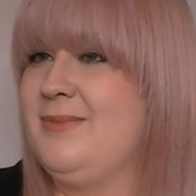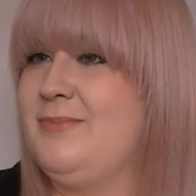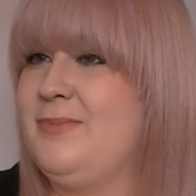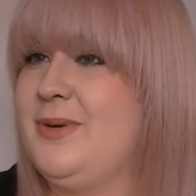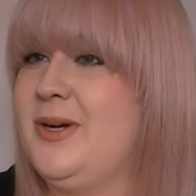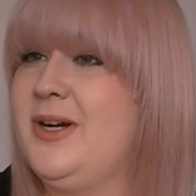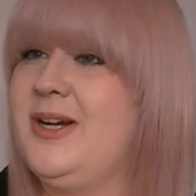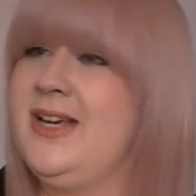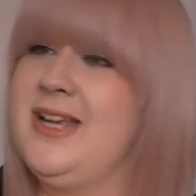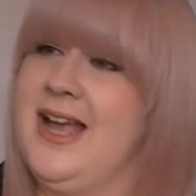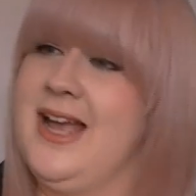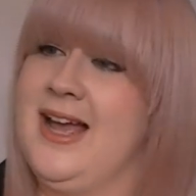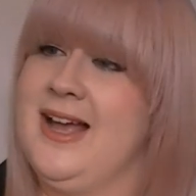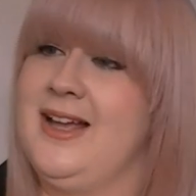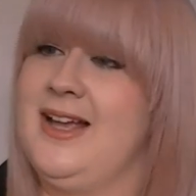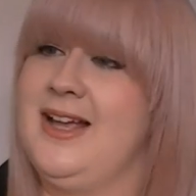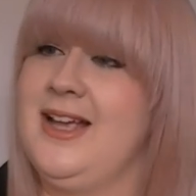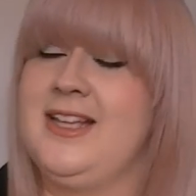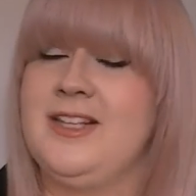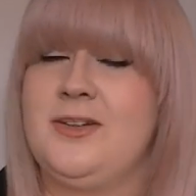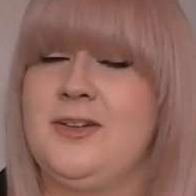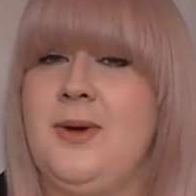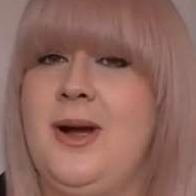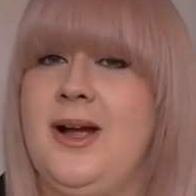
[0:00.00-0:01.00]
But yeah,
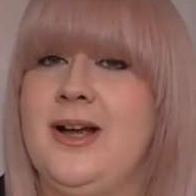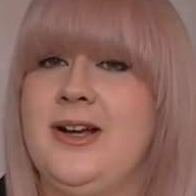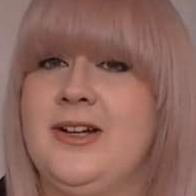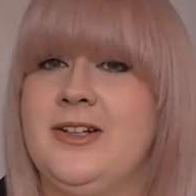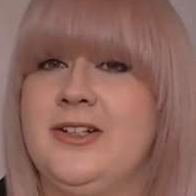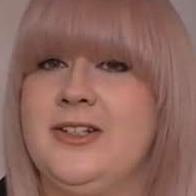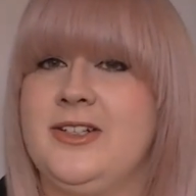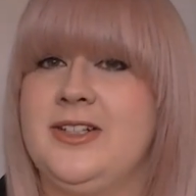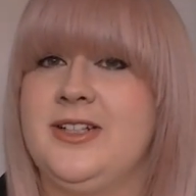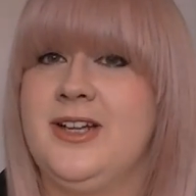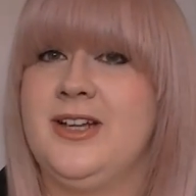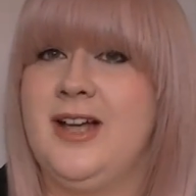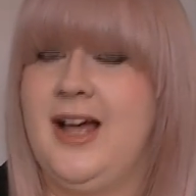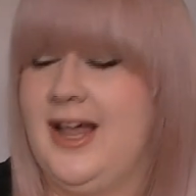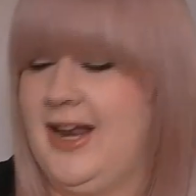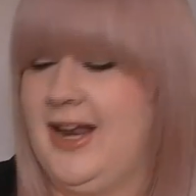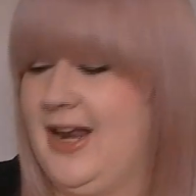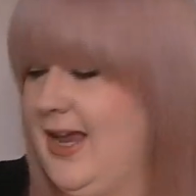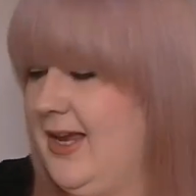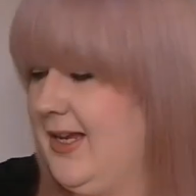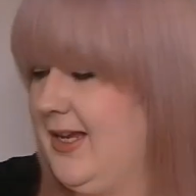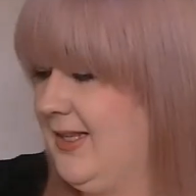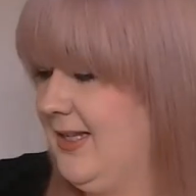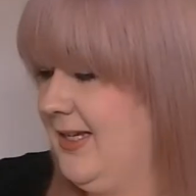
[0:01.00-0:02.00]
it's quite good. I
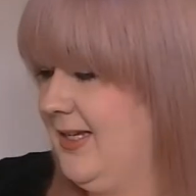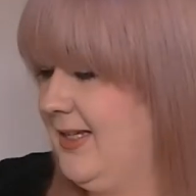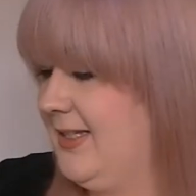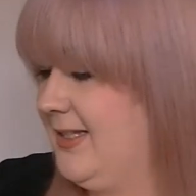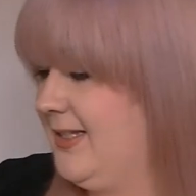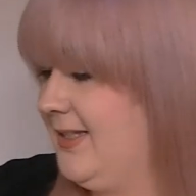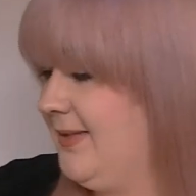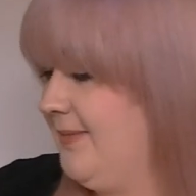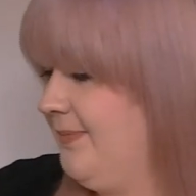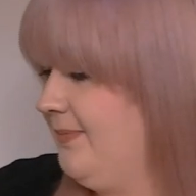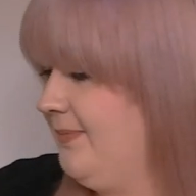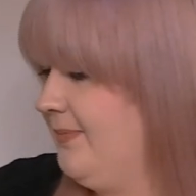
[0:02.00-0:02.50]
like this.